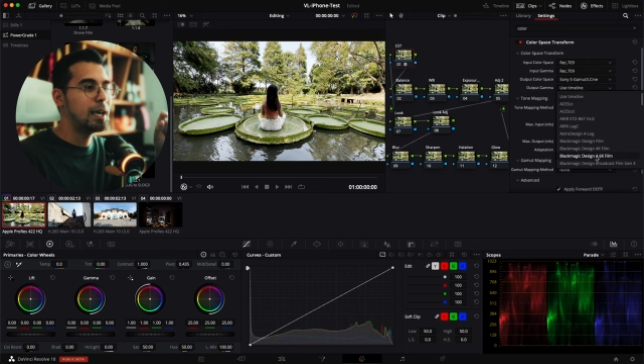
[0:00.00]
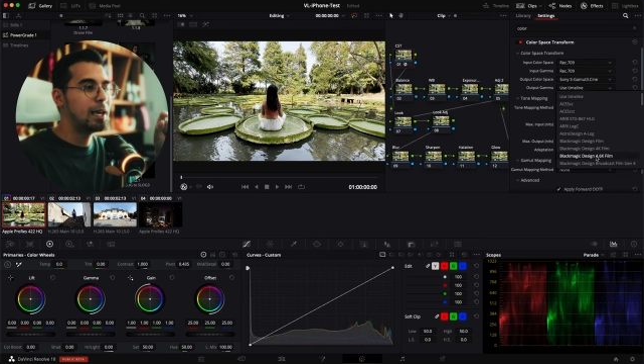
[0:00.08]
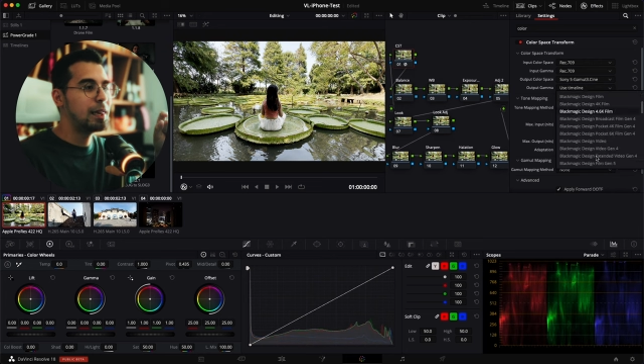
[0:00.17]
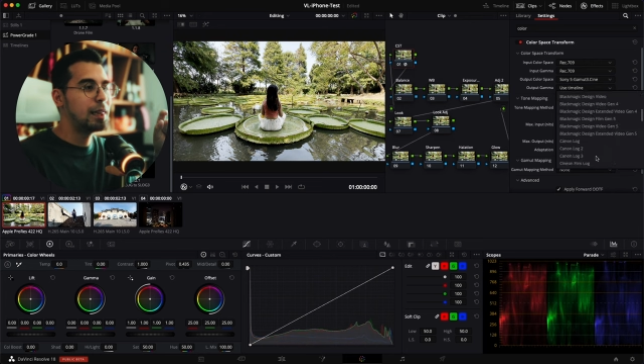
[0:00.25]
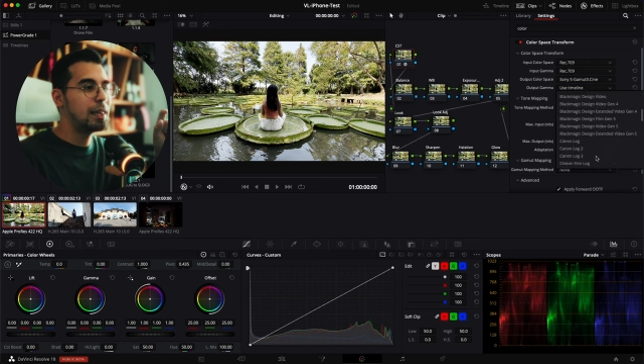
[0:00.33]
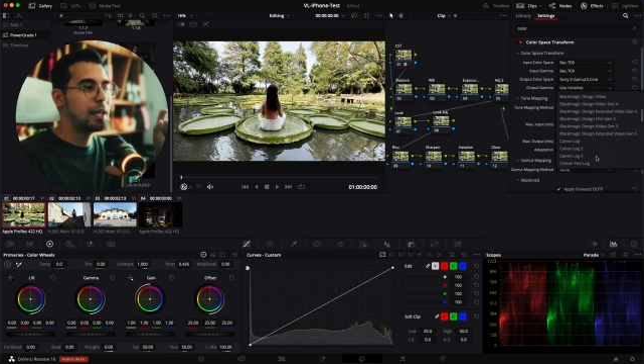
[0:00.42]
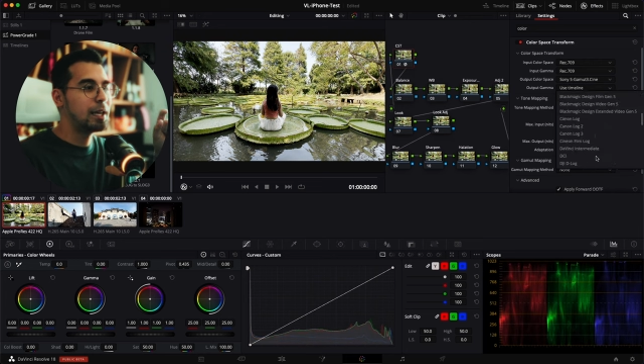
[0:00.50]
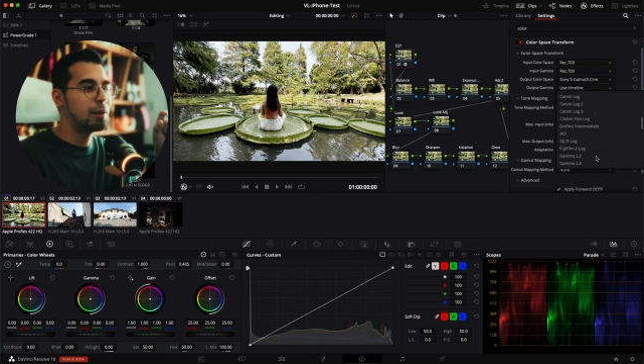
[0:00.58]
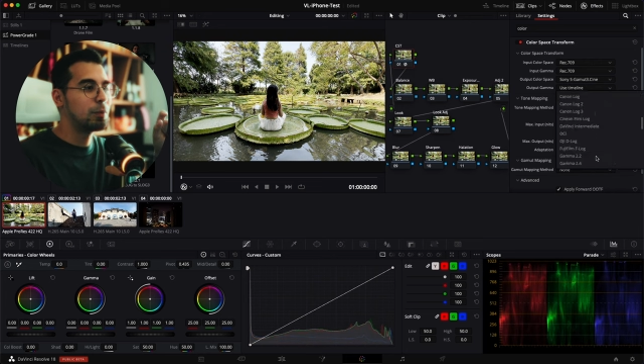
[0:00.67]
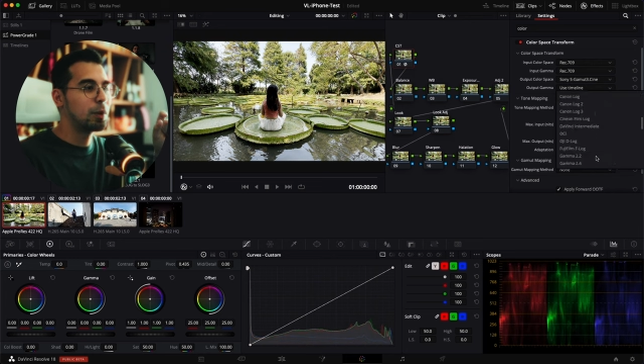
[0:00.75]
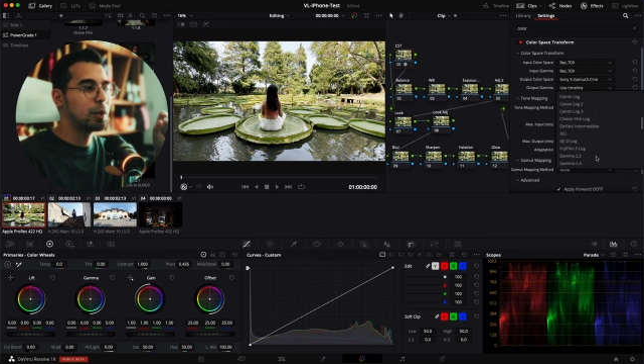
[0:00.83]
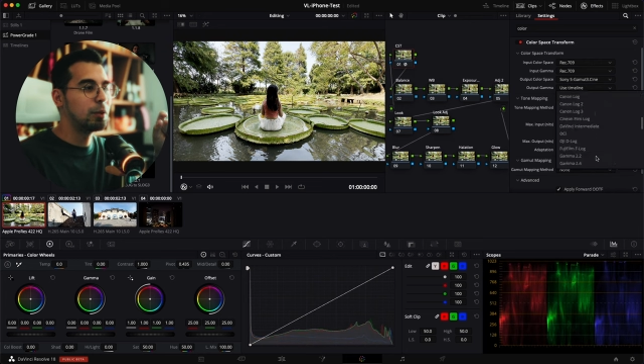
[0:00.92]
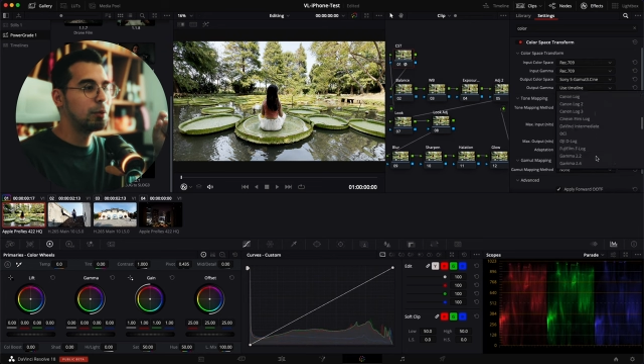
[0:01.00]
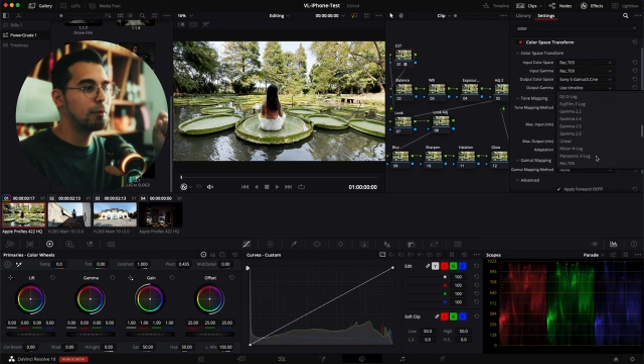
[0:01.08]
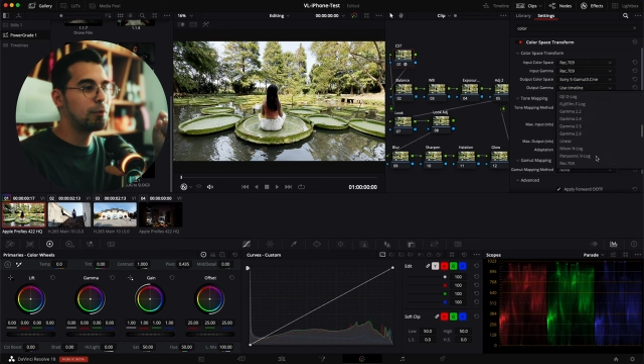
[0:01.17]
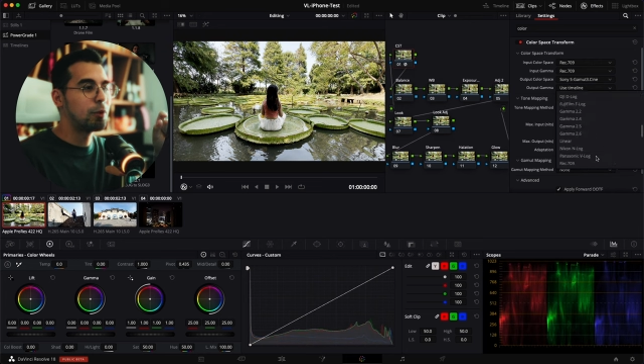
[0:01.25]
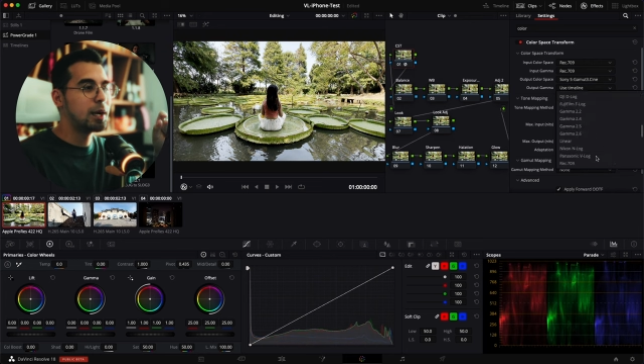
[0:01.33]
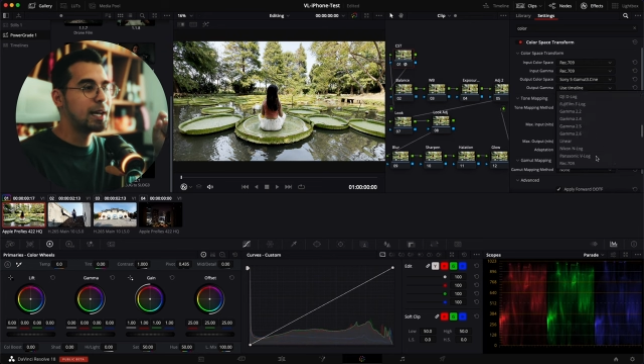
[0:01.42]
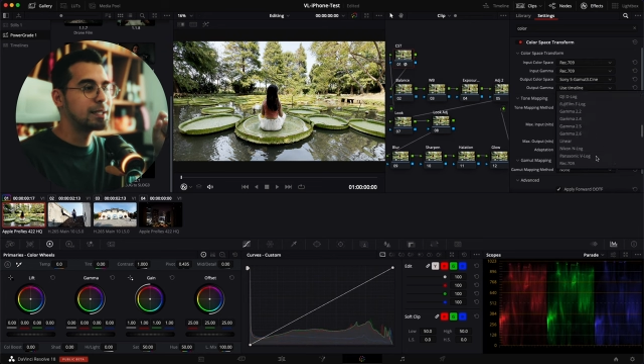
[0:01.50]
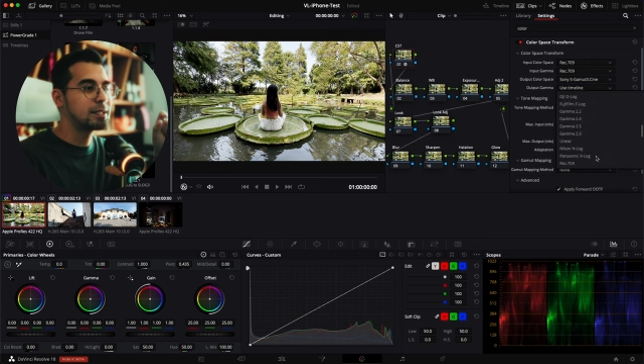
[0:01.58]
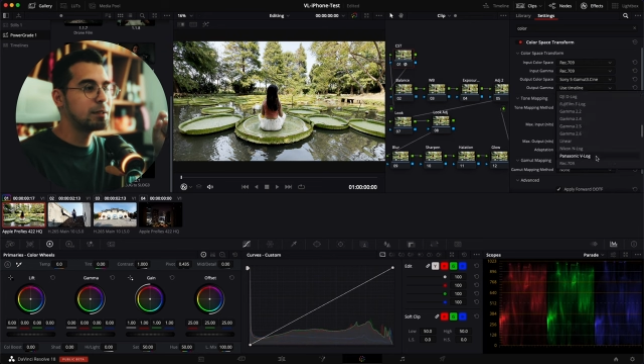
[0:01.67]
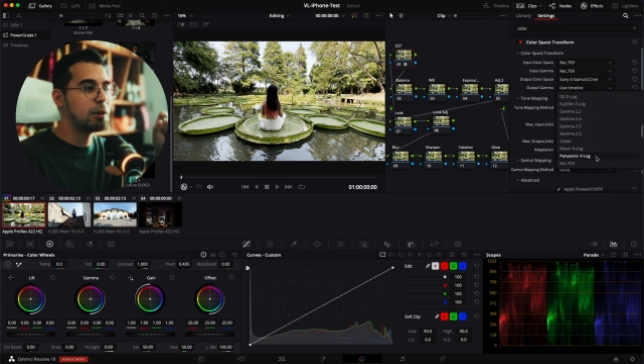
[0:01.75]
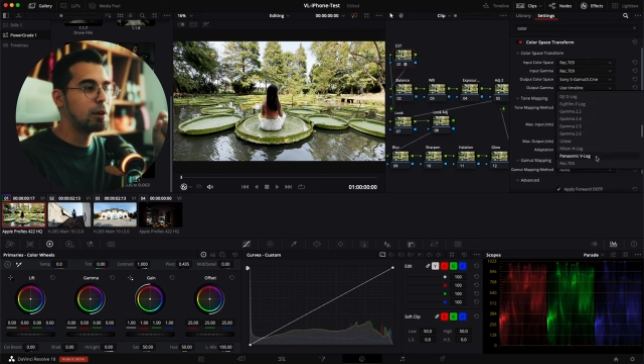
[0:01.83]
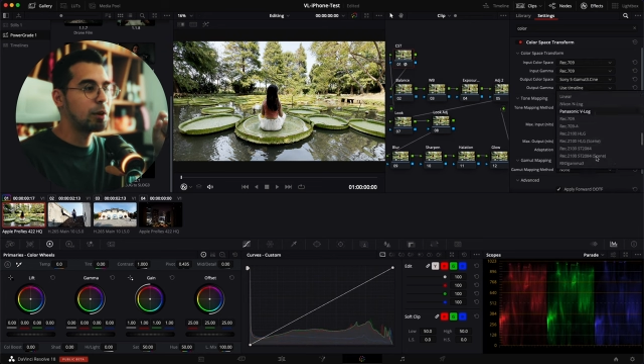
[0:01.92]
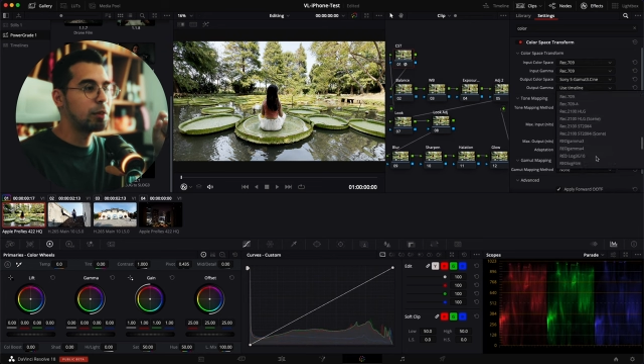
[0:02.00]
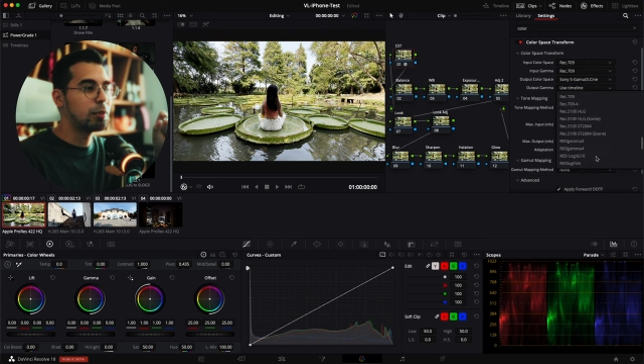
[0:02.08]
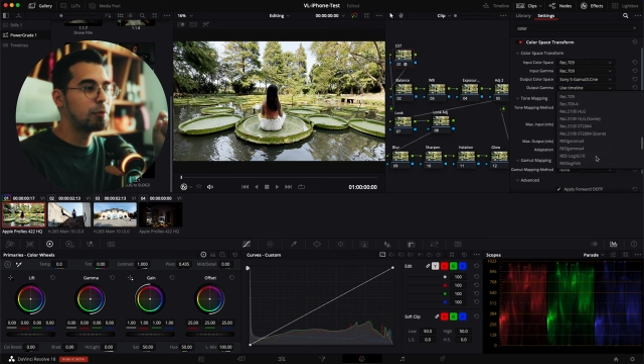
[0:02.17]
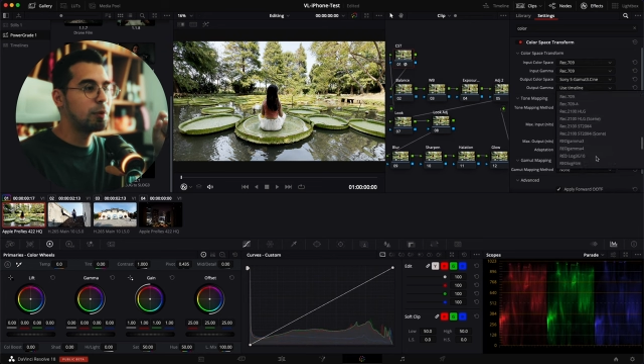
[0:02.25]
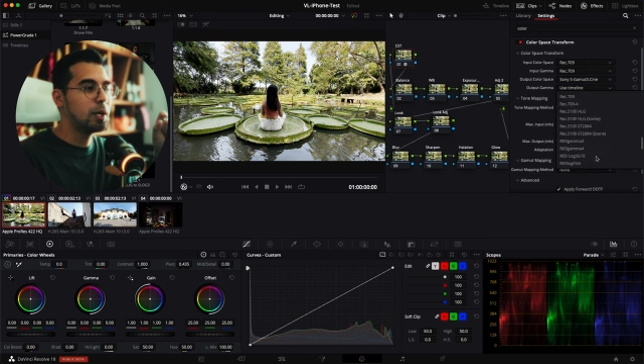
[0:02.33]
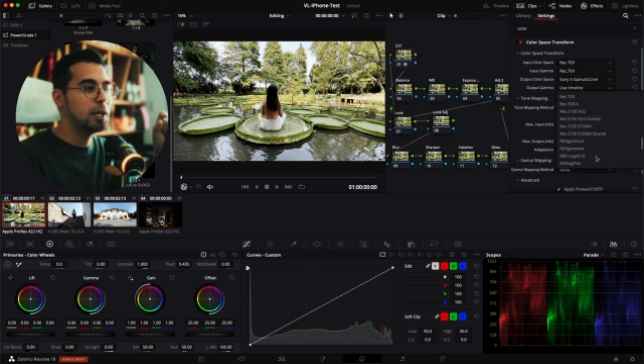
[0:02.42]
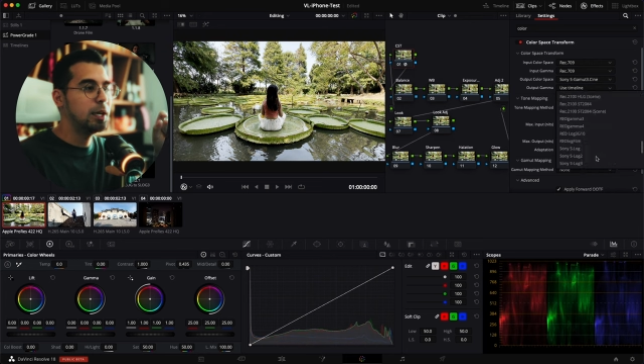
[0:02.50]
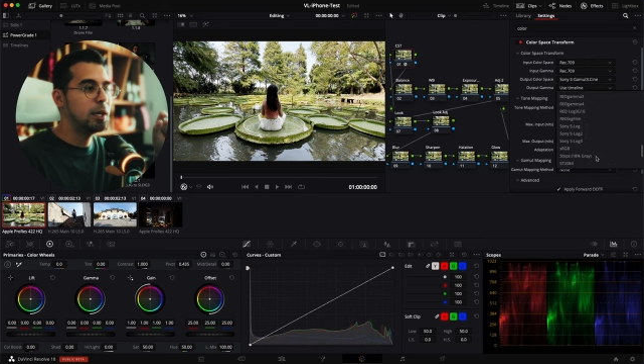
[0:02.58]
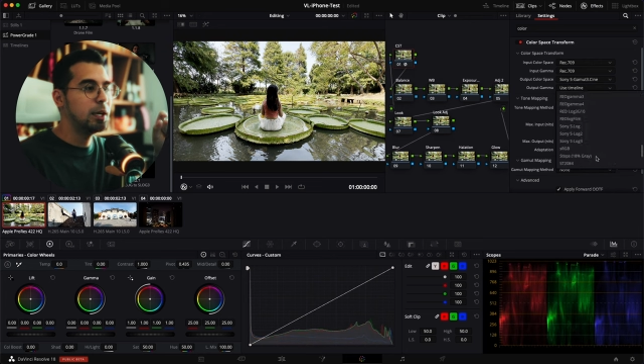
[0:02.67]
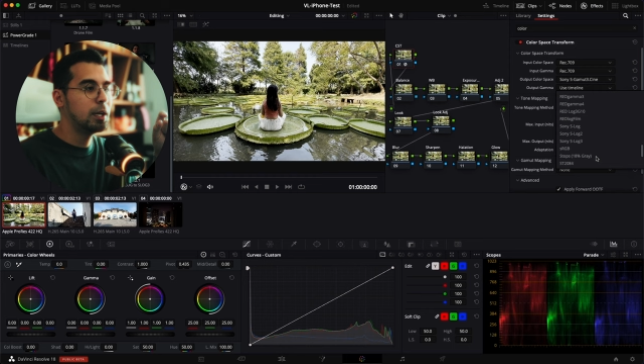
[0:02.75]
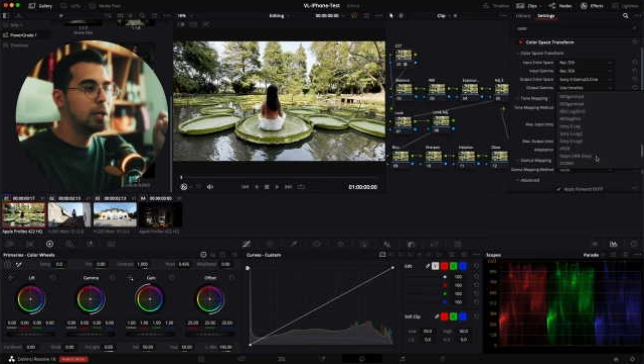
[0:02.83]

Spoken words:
and then we're going to look for S-Log3.